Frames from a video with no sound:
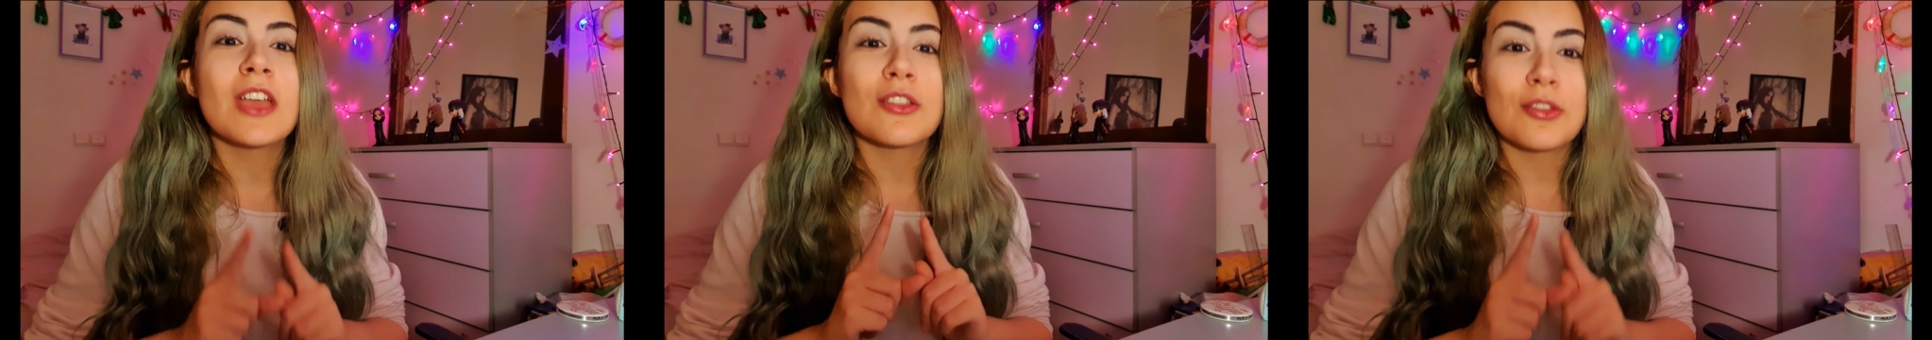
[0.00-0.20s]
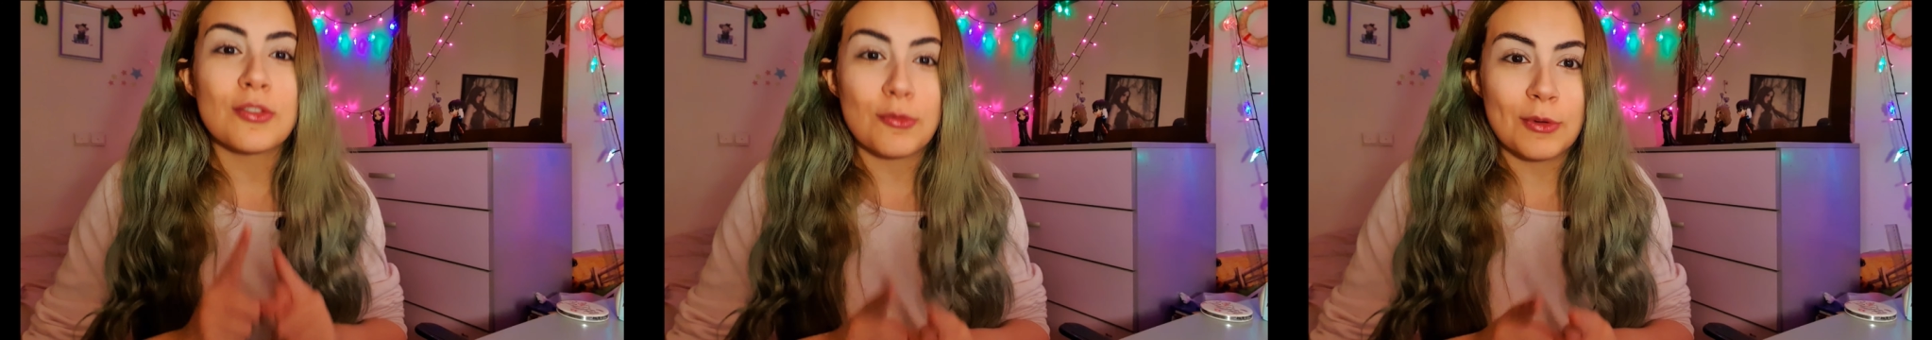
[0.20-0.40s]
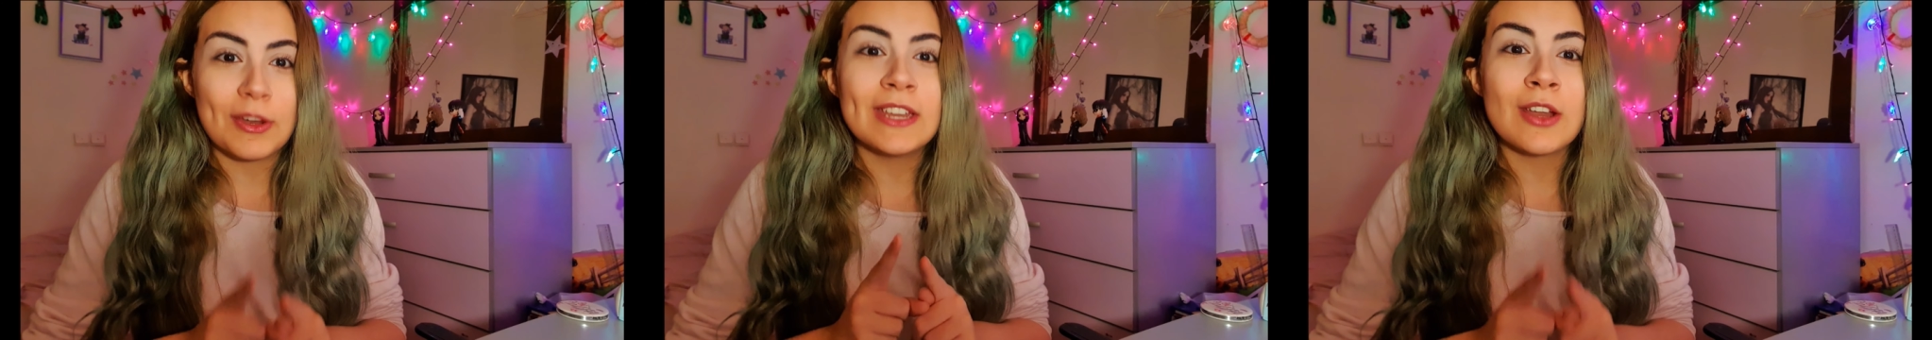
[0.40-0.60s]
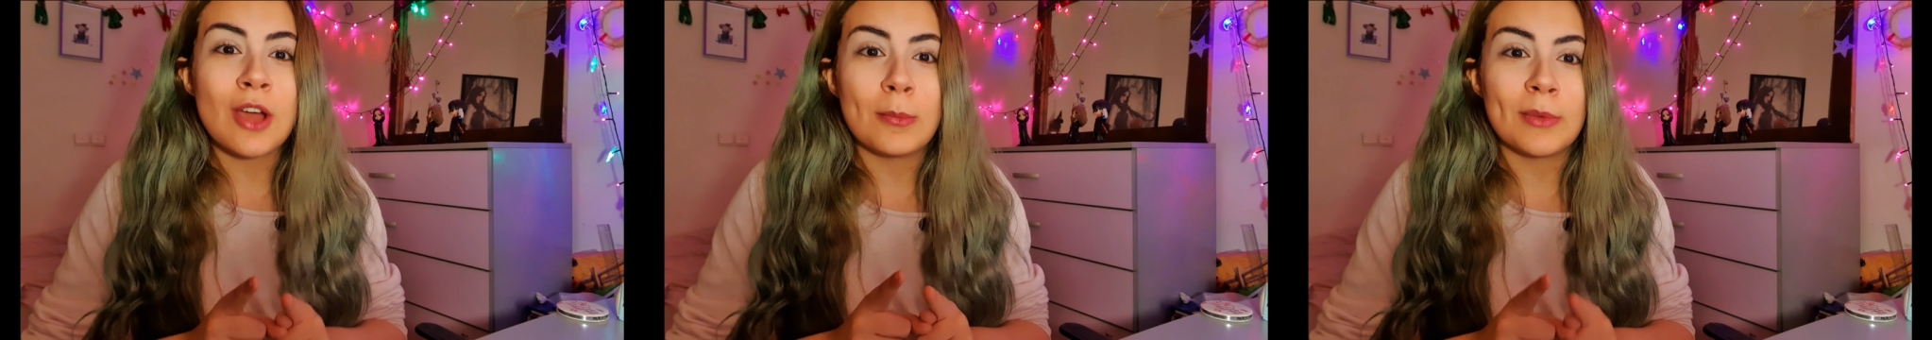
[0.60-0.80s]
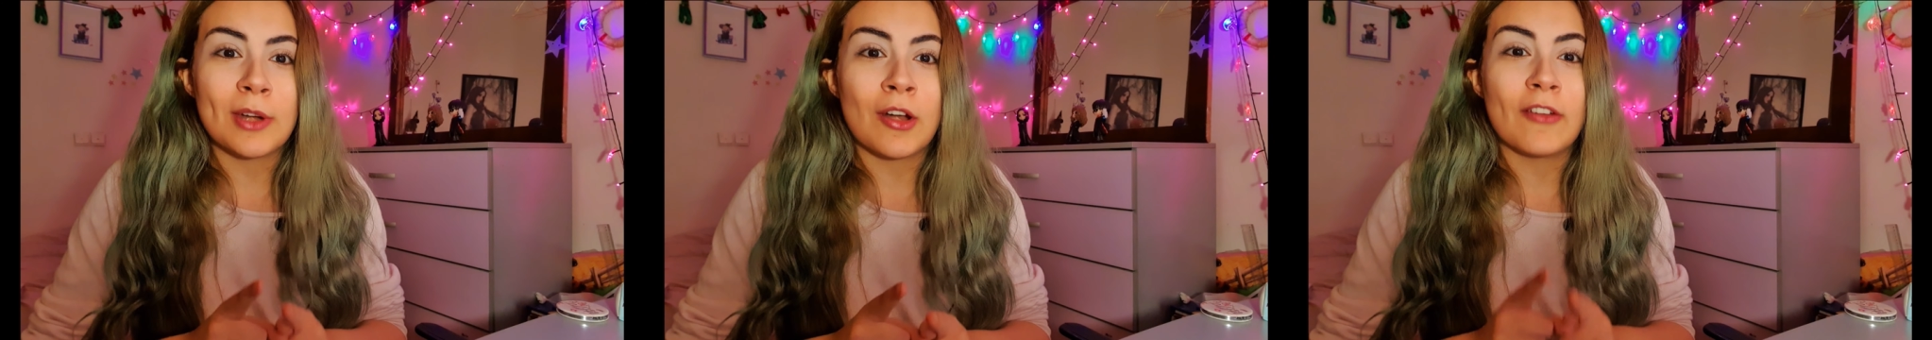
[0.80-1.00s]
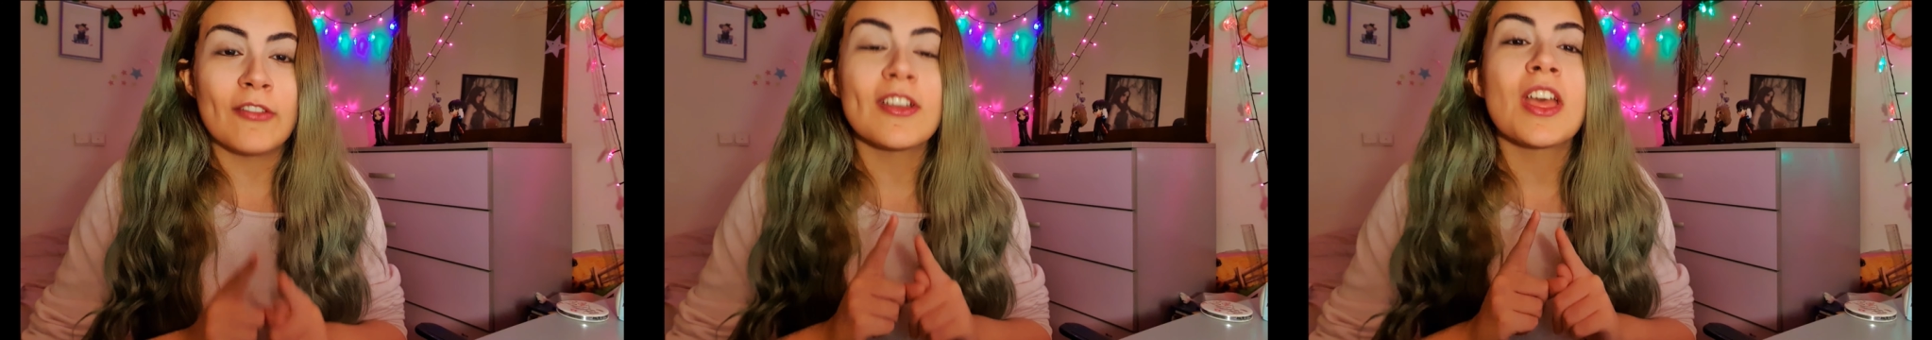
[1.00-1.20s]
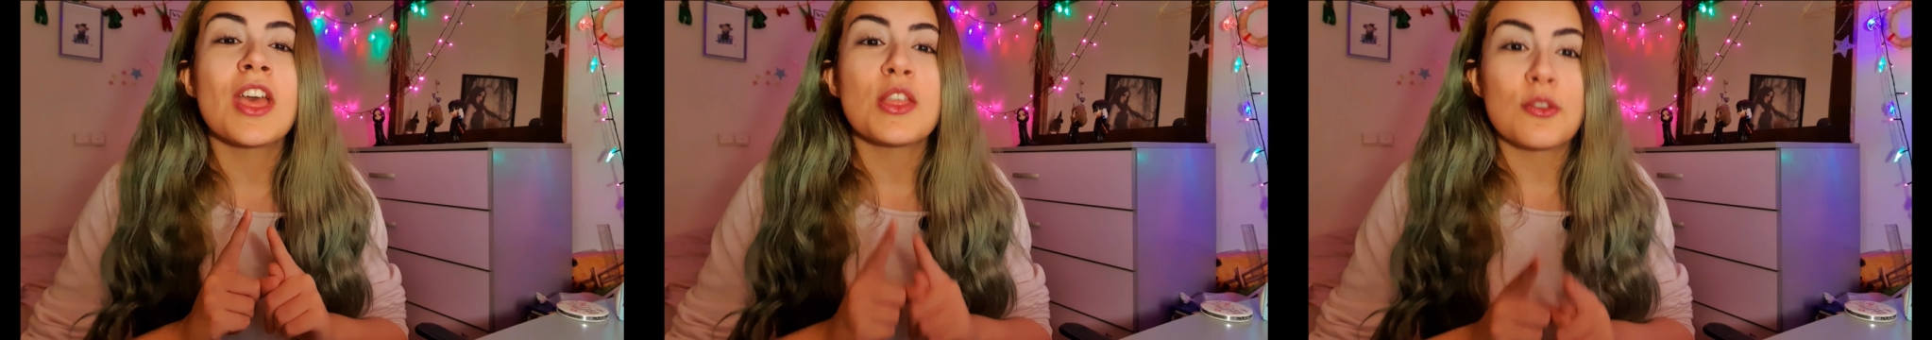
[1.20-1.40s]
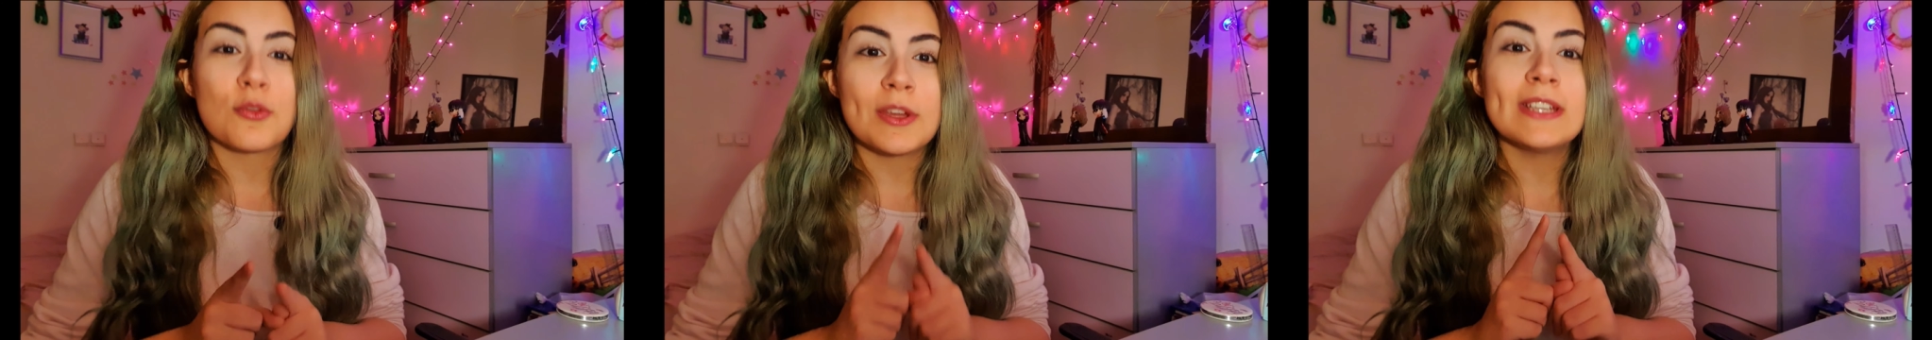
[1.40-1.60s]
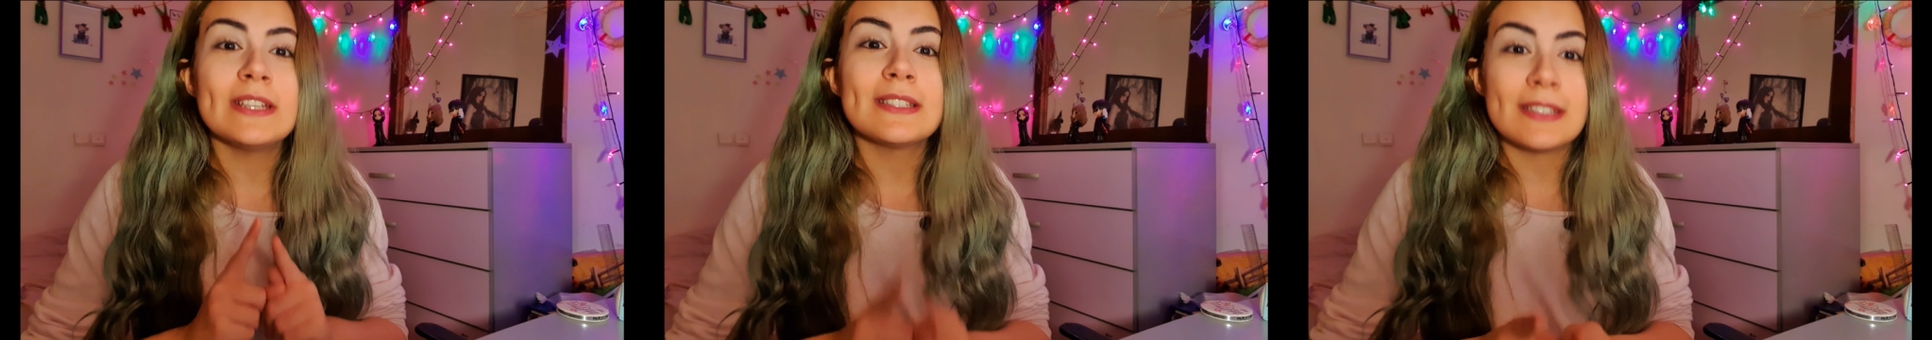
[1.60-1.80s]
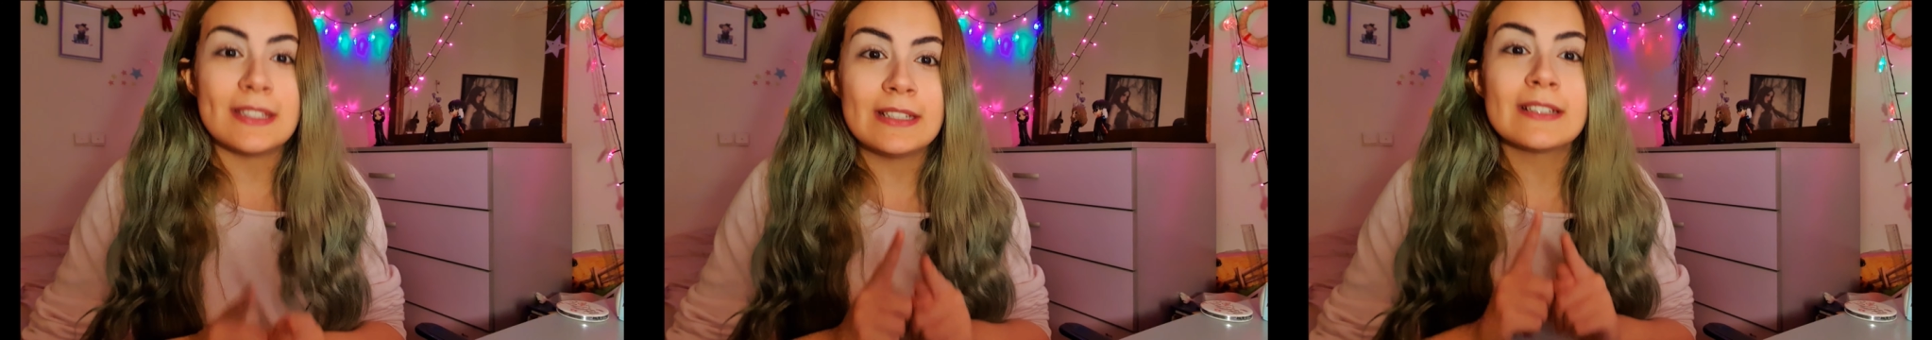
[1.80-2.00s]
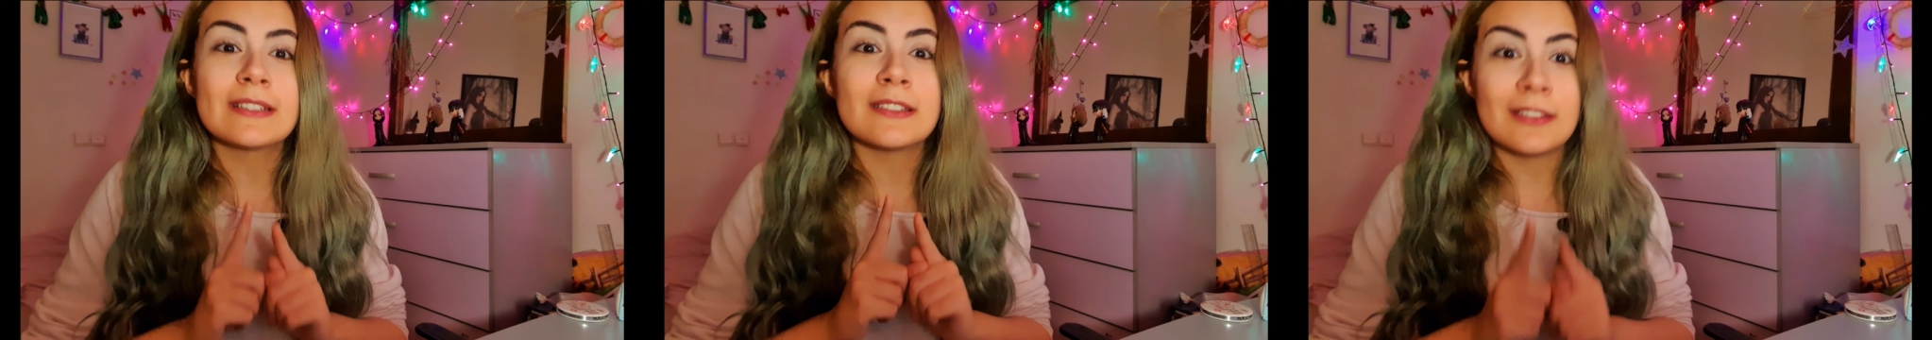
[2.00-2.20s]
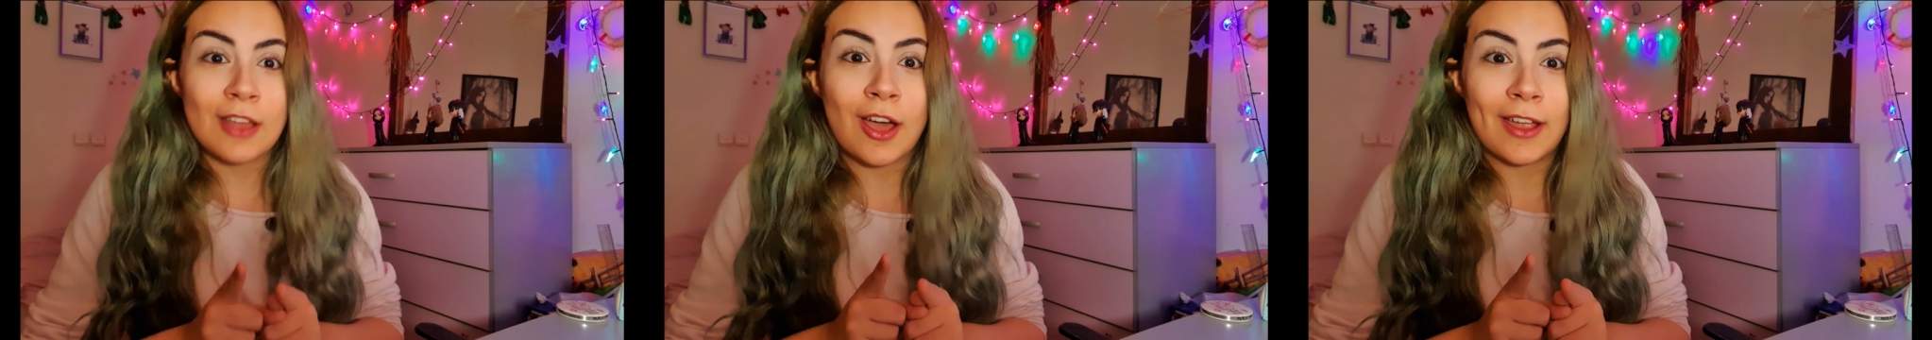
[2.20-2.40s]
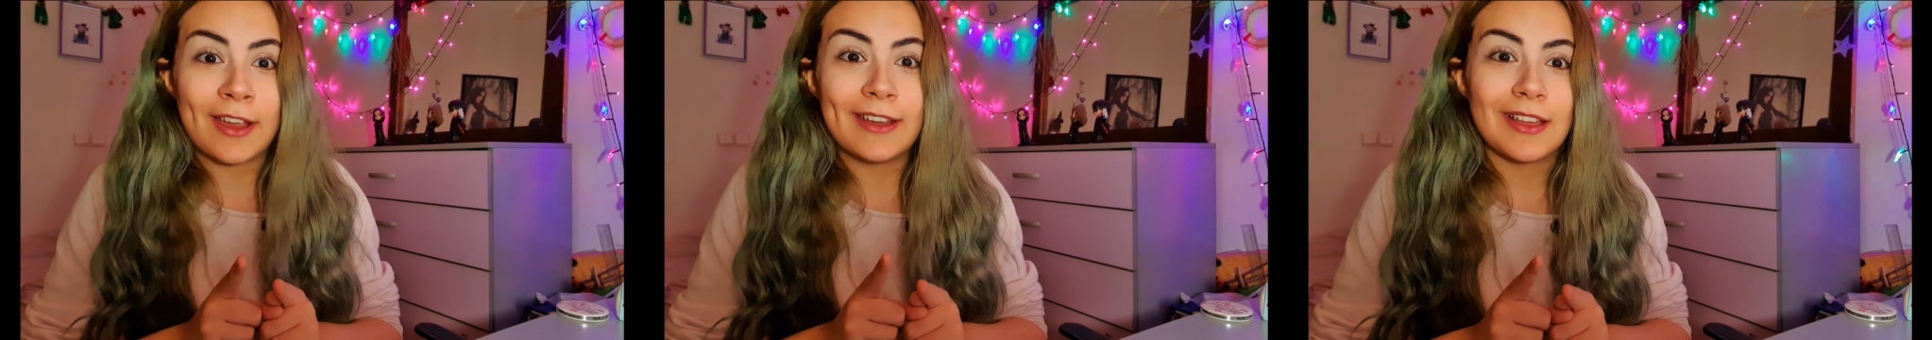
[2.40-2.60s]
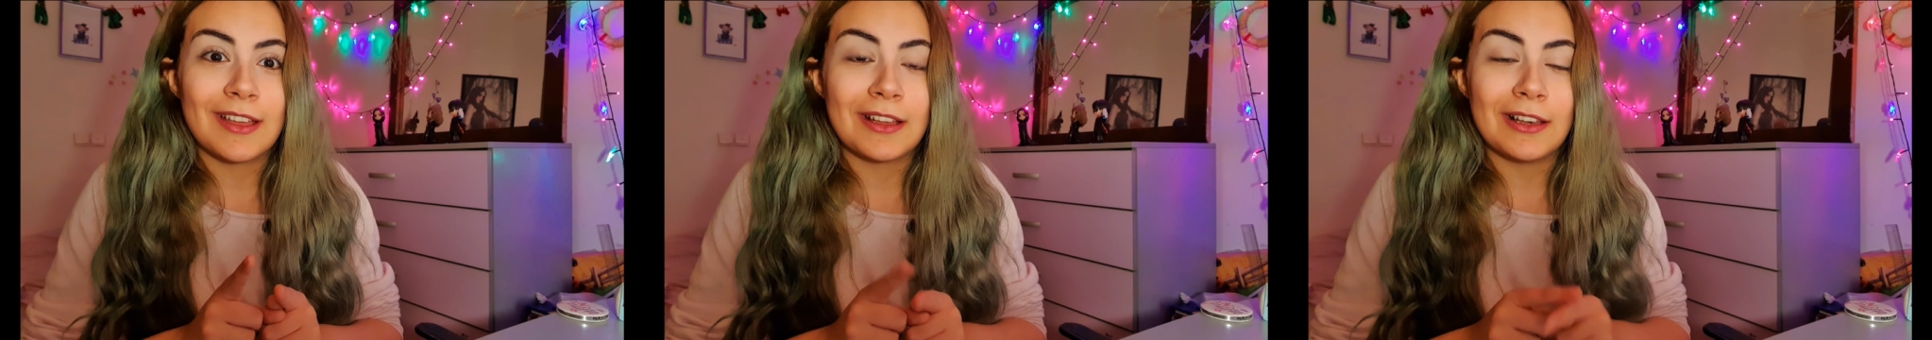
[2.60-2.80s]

three number of three, six, nine,